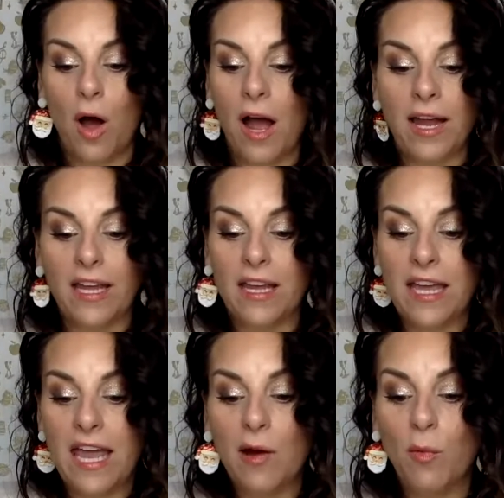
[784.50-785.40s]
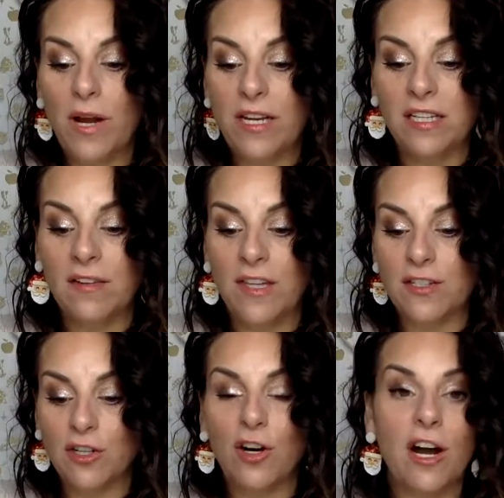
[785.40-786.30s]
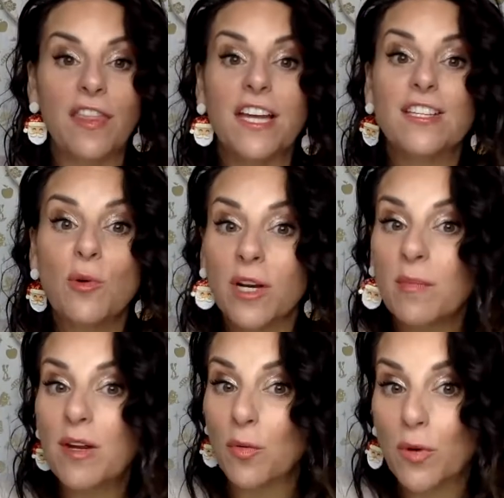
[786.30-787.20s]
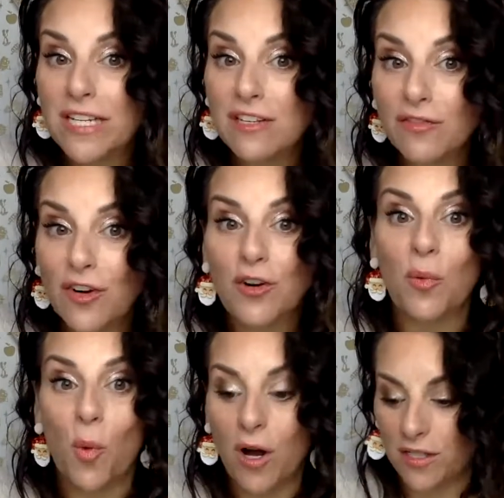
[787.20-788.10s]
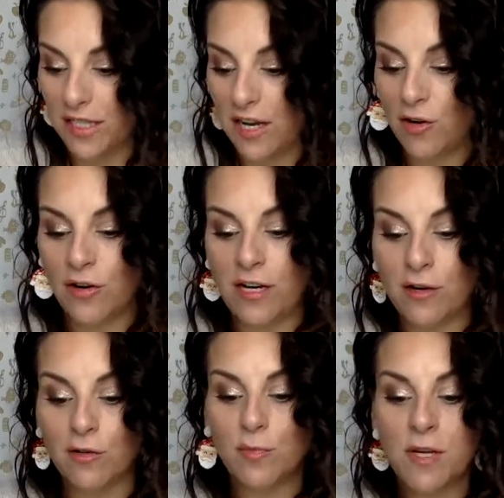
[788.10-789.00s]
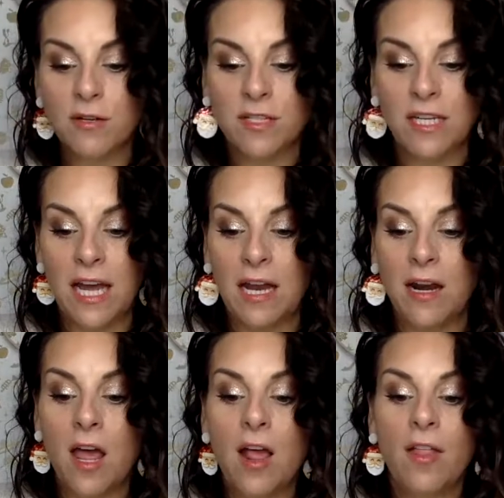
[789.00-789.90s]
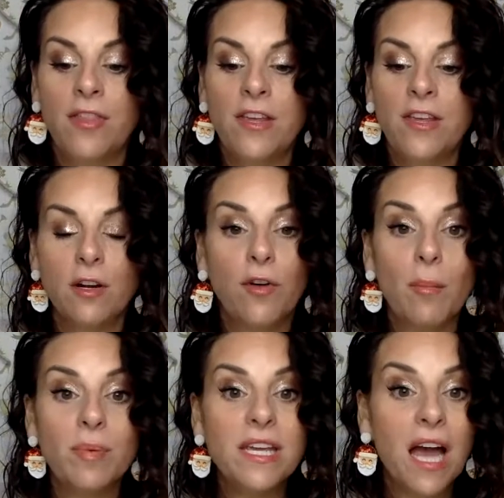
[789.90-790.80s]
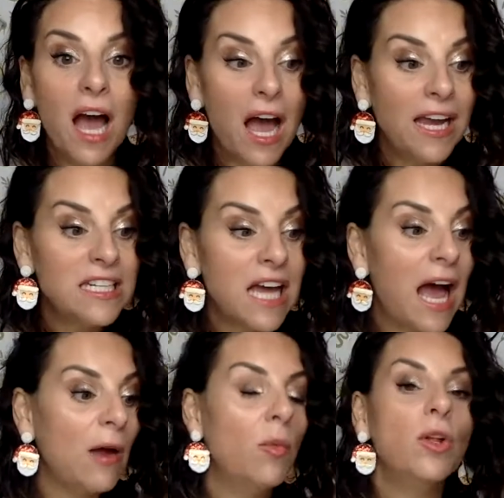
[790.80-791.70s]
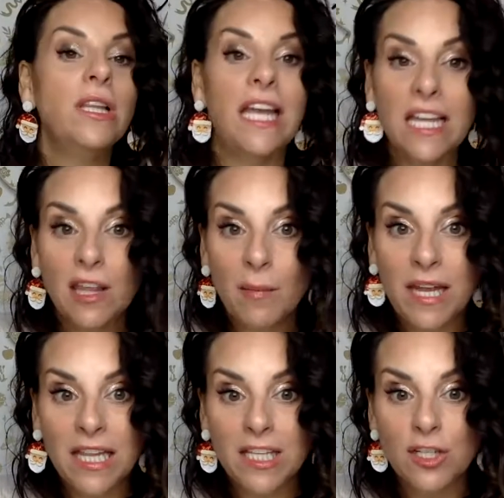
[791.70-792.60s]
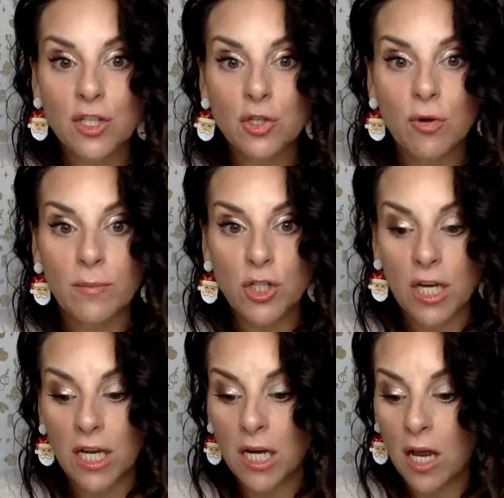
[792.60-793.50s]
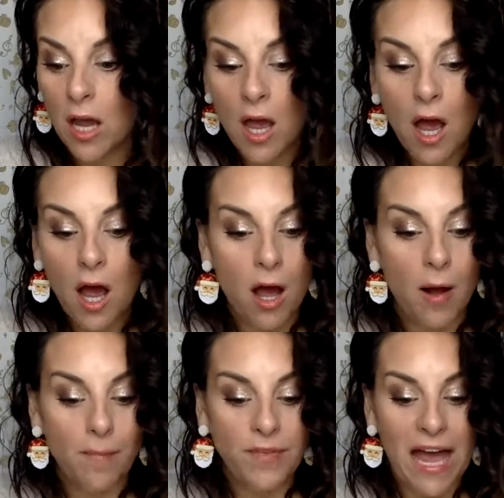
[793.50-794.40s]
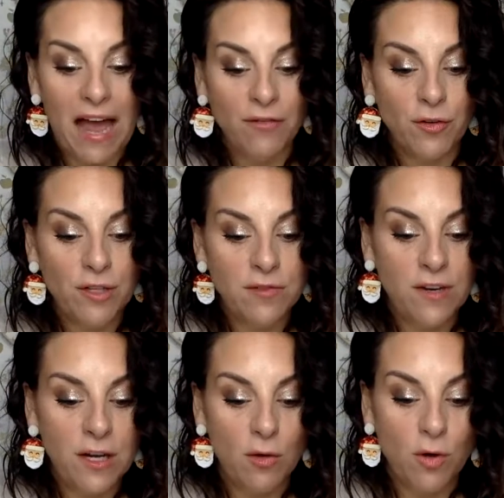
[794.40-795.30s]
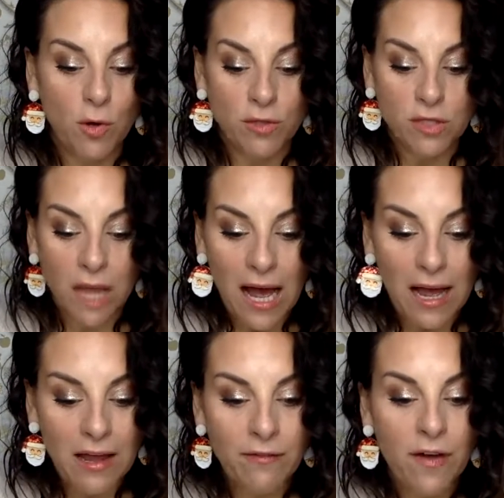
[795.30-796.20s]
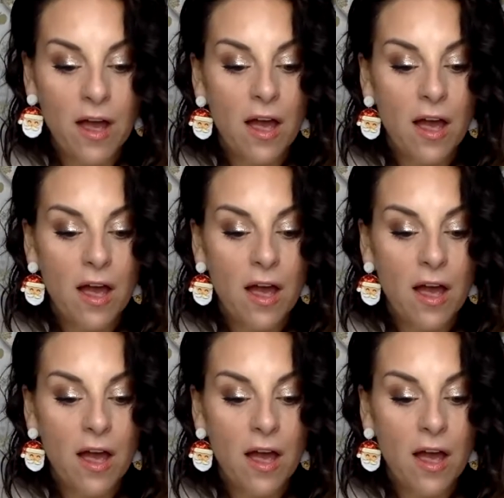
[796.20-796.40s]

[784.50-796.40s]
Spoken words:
I can't wait to give these to her. I think it's going to be a reason for her to want to get her ears pierced again. These are from Be Kind. I will link them in the description after this video goes live.